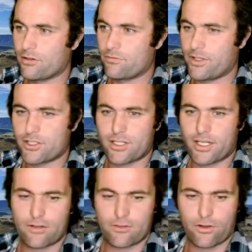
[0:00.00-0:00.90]

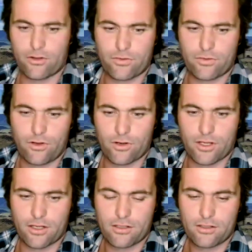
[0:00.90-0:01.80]
vegetative growth for
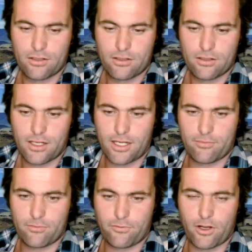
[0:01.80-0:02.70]
longer,
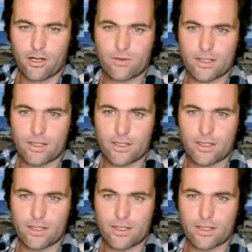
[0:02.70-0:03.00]
following